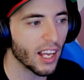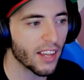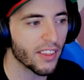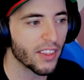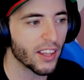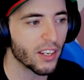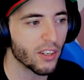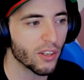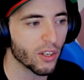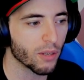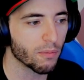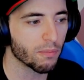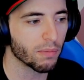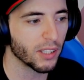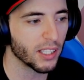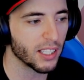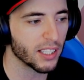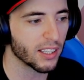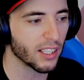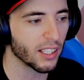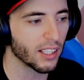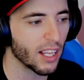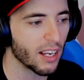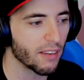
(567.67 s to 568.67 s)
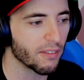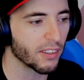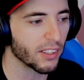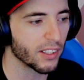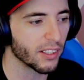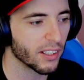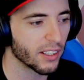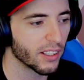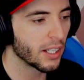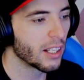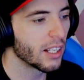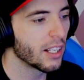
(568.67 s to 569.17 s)
and then you complete the level.
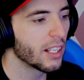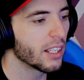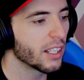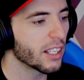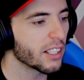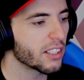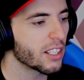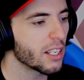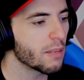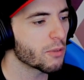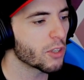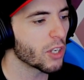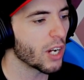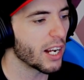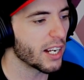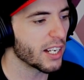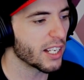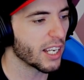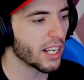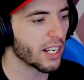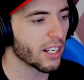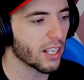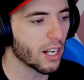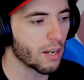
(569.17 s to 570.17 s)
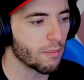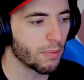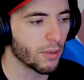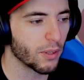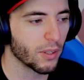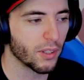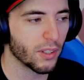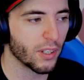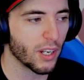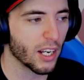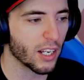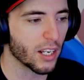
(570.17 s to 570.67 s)
Let's keep trying to get a
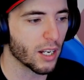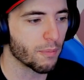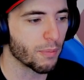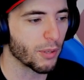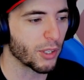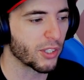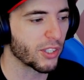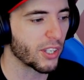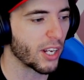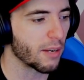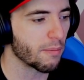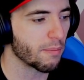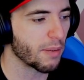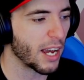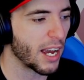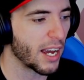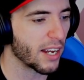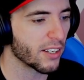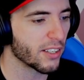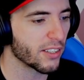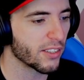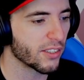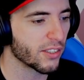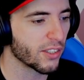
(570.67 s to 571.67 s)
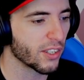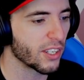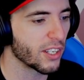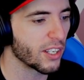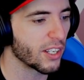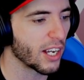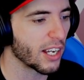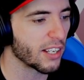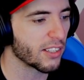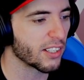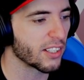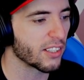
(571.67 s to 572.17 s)
couple a couple sun patterns so you
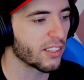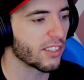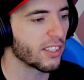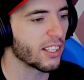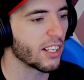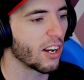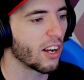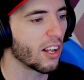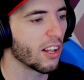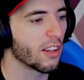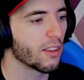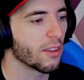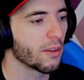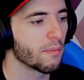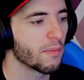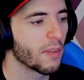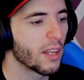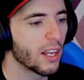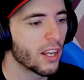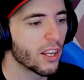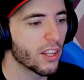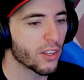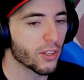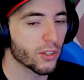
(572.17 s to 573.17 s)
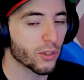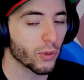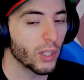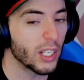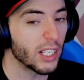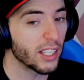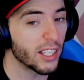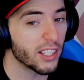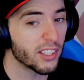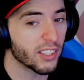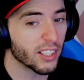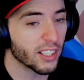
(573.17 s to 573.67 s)
guys can see all of them. There's
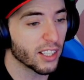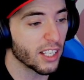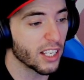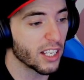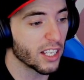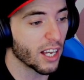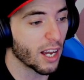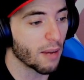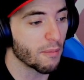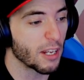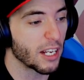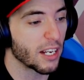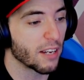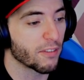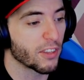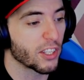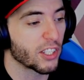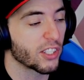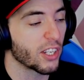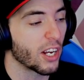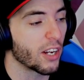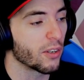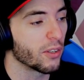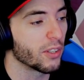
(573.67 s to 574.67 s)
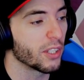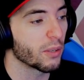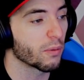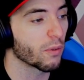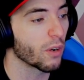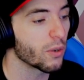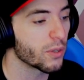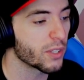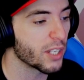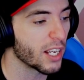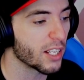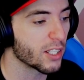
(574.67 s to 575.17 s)
realistically, I mean, if the sun only
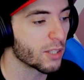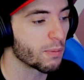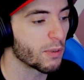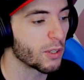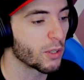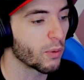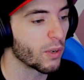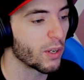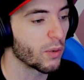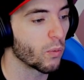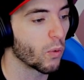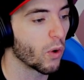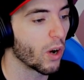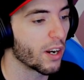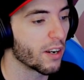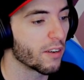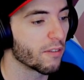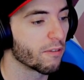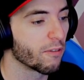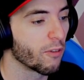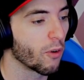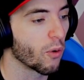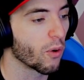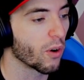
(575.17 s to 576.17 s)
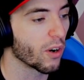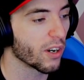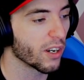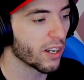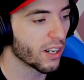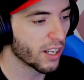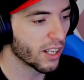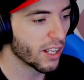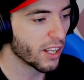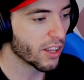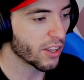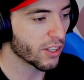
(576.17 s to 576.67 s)
rotates between one and four,
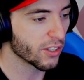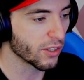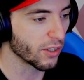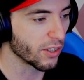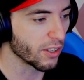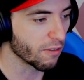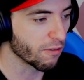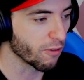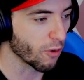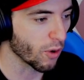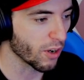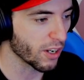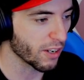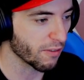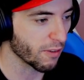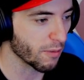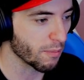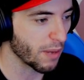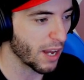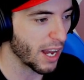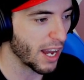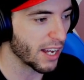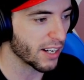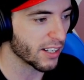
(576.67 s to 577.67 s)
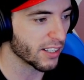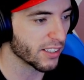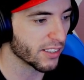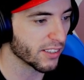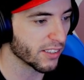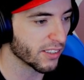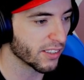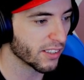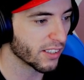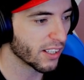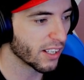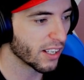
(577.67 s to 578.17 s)
there's only four different
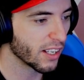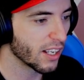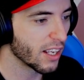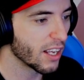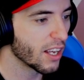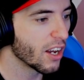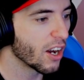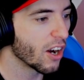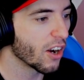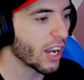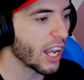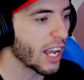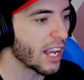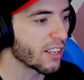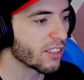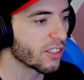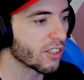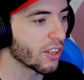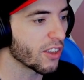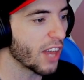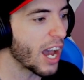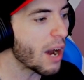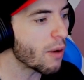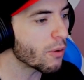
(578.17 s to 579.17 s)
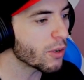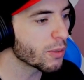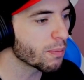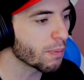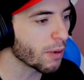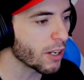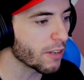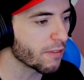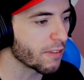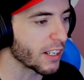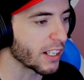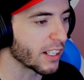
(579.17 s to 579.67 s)
patterns. Okay, so that was
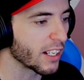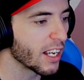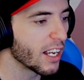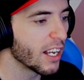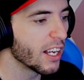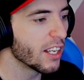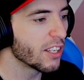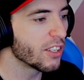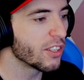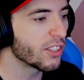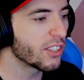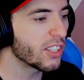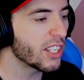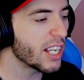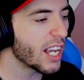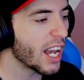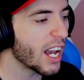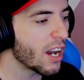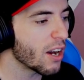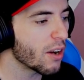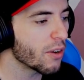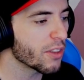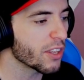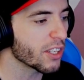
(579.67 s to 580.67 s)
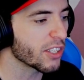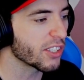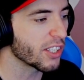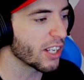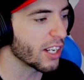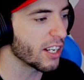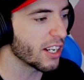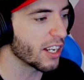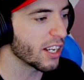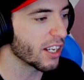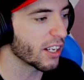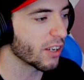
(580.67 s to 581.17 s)
perfect. You see how the
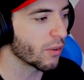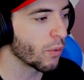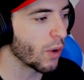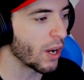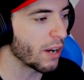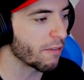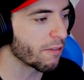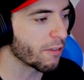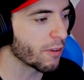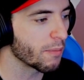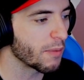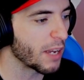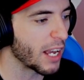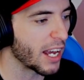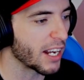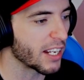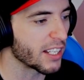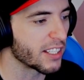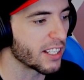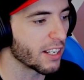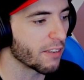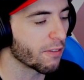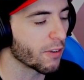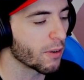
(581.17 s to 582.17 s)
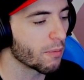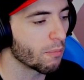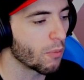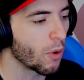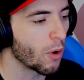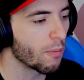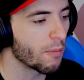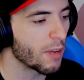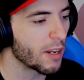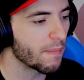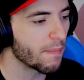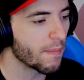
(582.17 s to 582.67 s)
sun went for me at a different
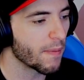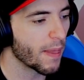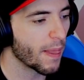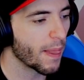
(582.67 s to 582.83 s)
moment